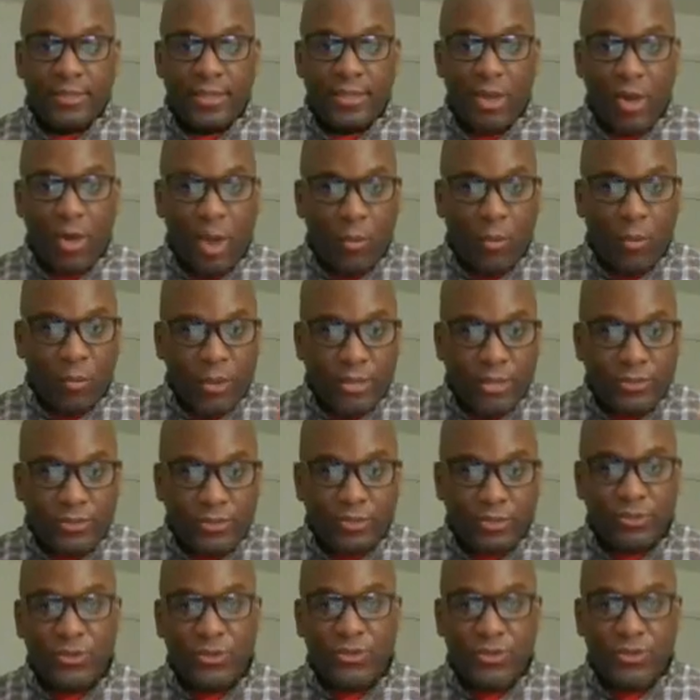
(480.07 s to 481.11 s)
Now, I
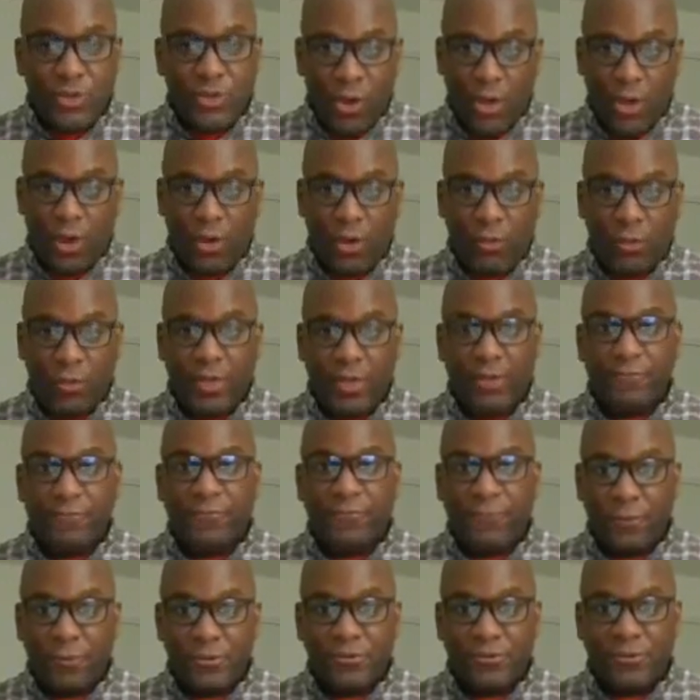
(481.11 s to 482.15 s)
want you to know,
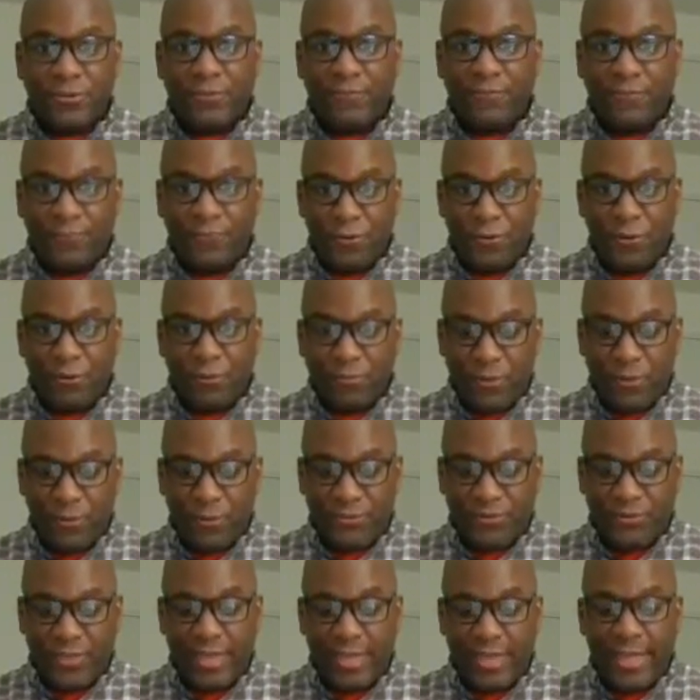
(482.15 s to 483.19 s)
first and
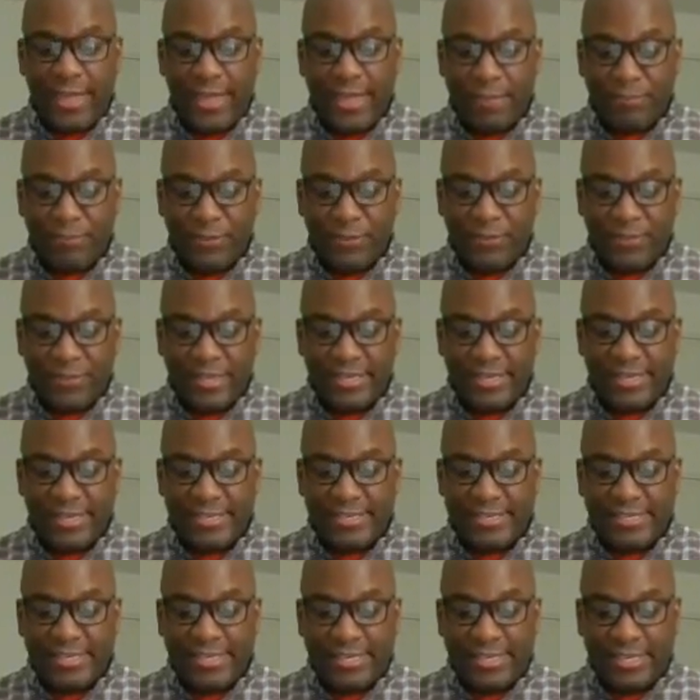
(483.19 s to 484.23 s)
foremost, empathy
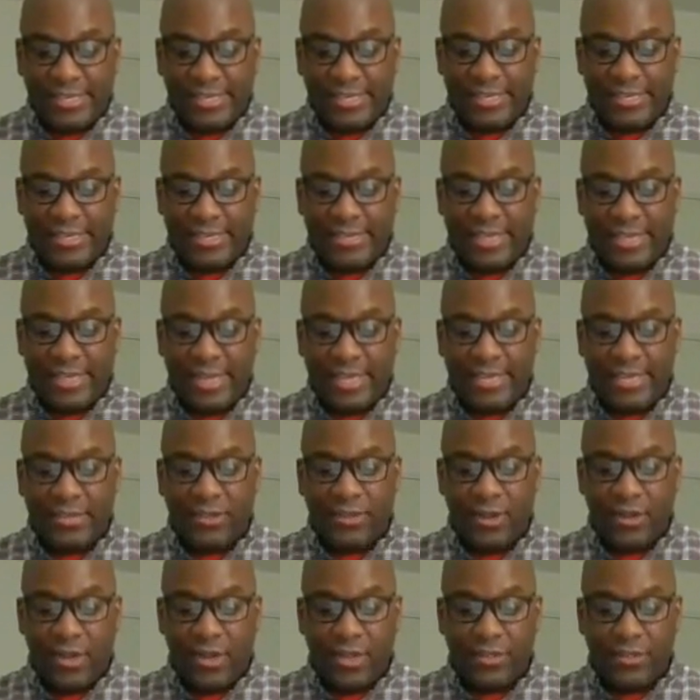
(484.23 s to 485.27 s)
is the key that
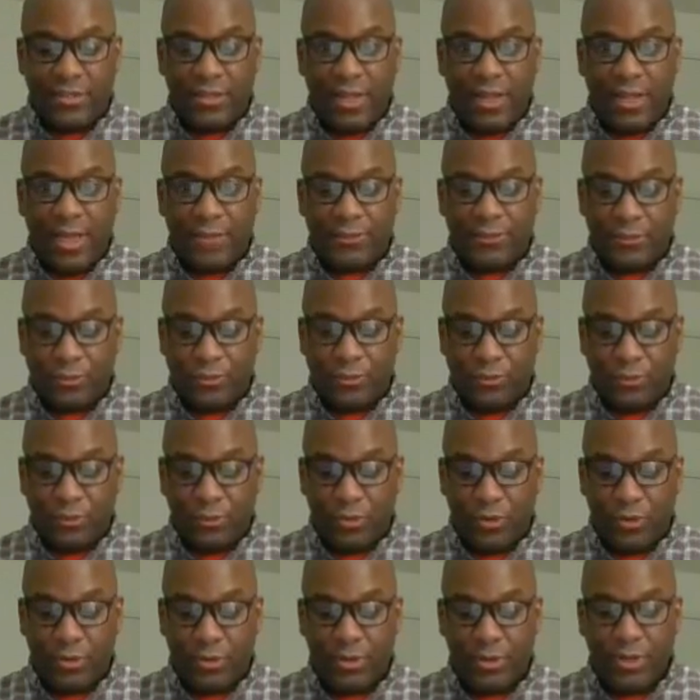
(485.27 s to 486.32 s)
can unlock the
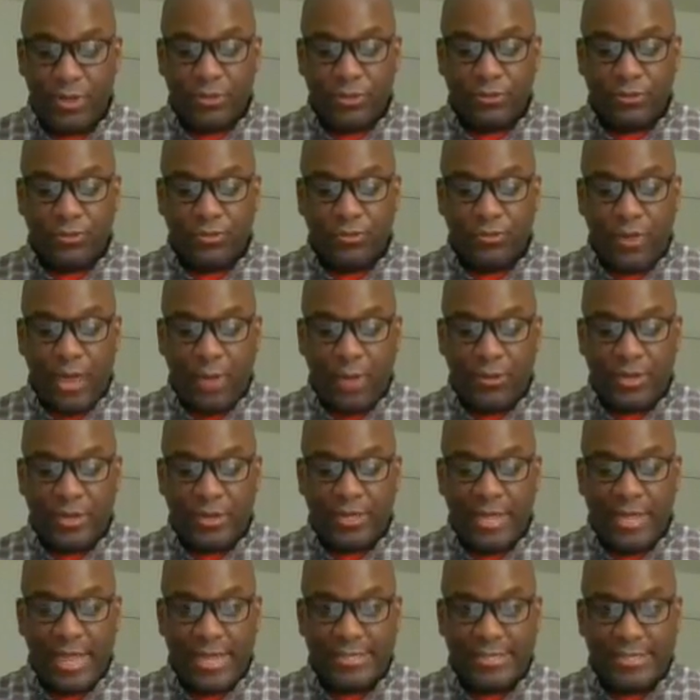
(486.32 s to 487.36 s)
door to
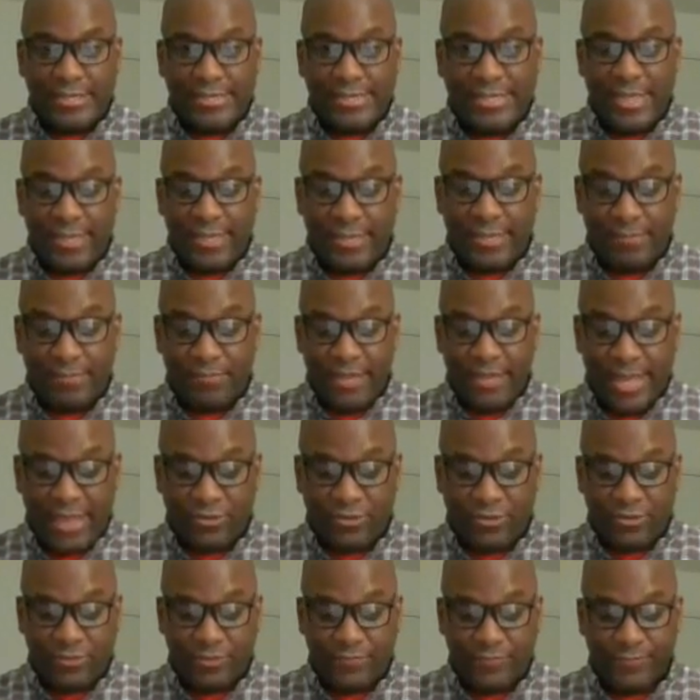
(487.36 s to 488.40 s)
our kindness and
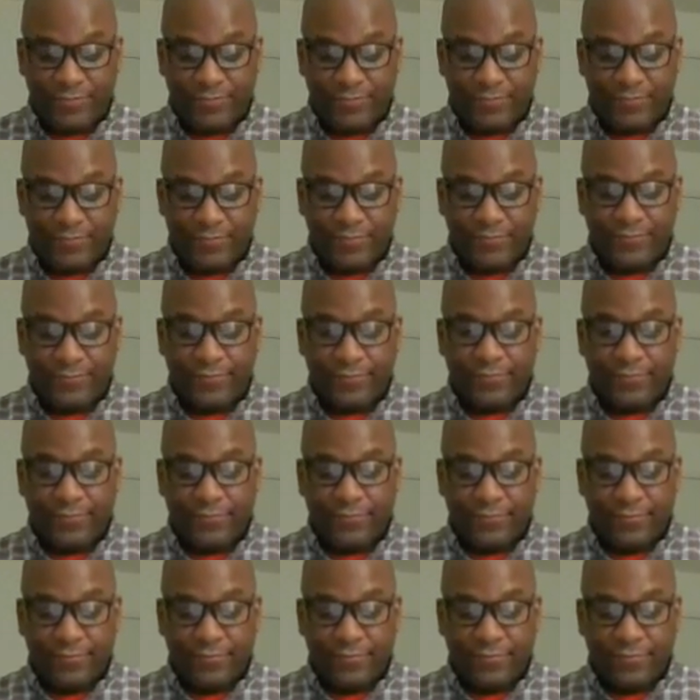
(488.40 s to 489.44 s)
compassion.
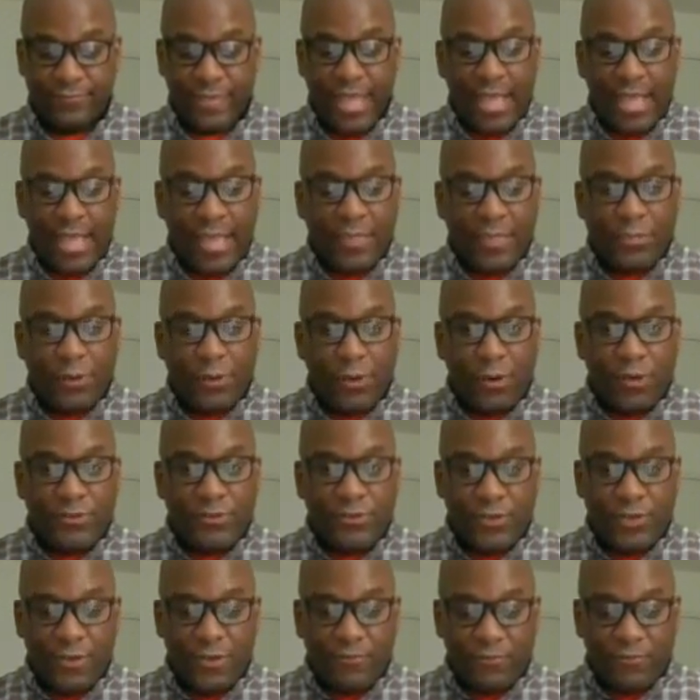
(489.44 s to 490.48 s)
There are
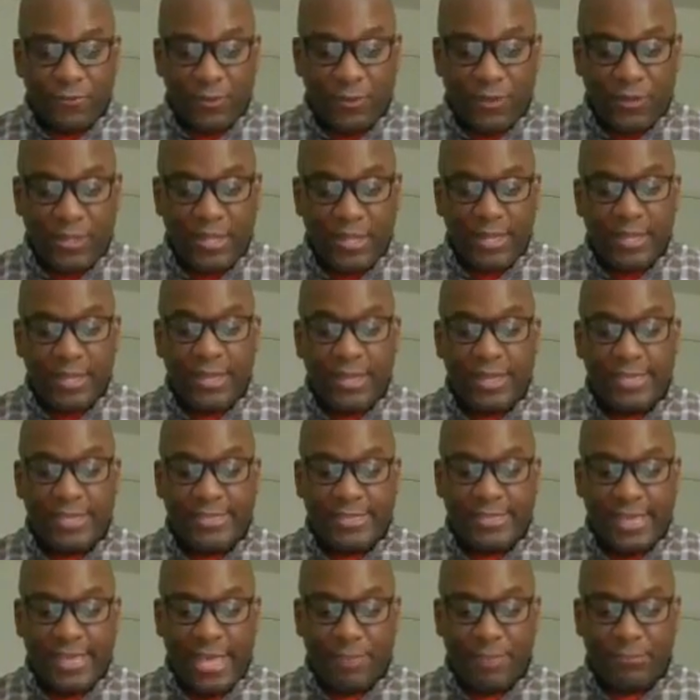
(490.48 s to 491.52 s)
several
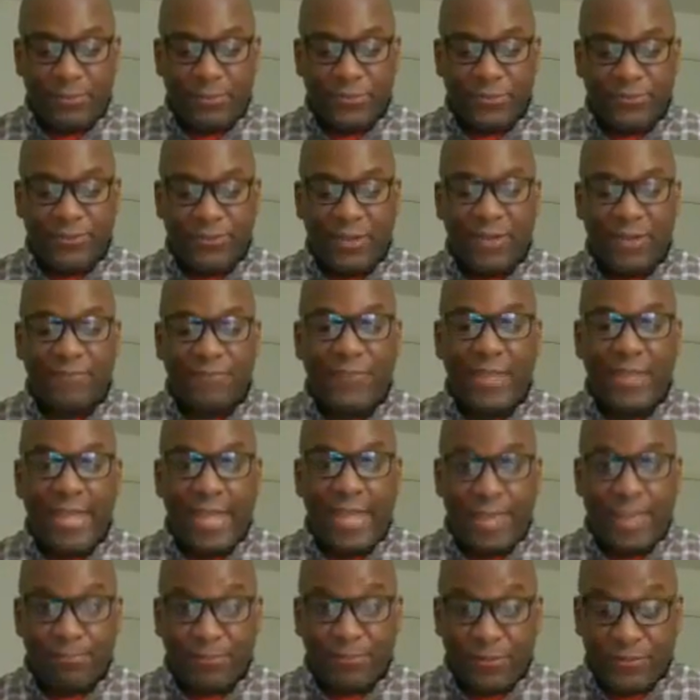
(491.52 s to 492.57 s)
examples of
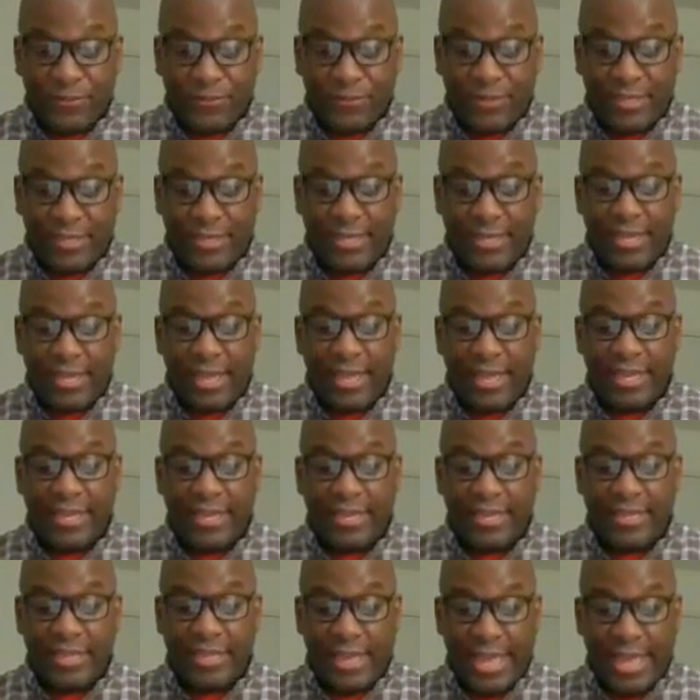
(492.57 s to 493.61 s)
empathy
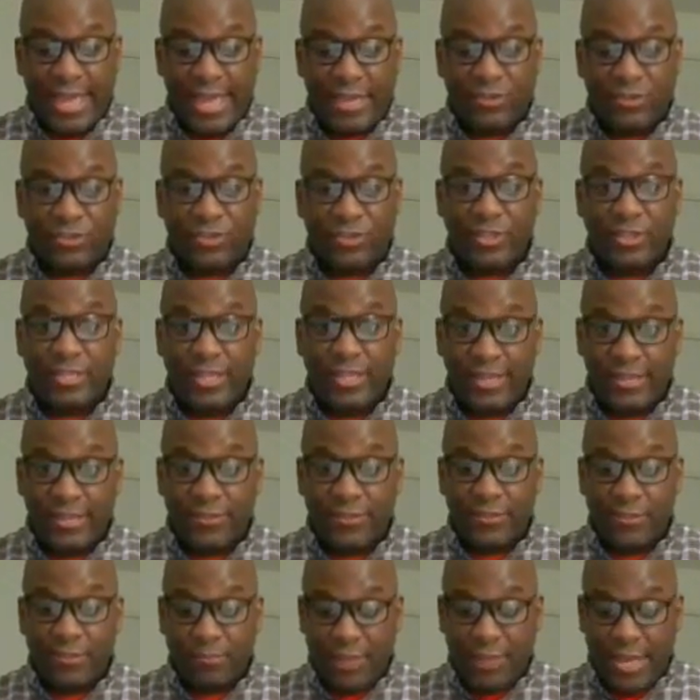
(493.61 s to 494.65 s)
in action
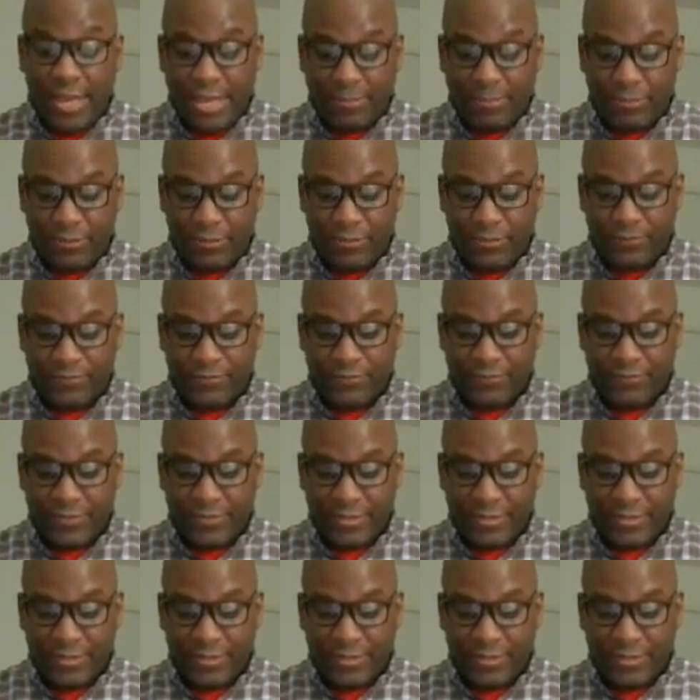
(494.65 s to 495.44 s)
in the Bible.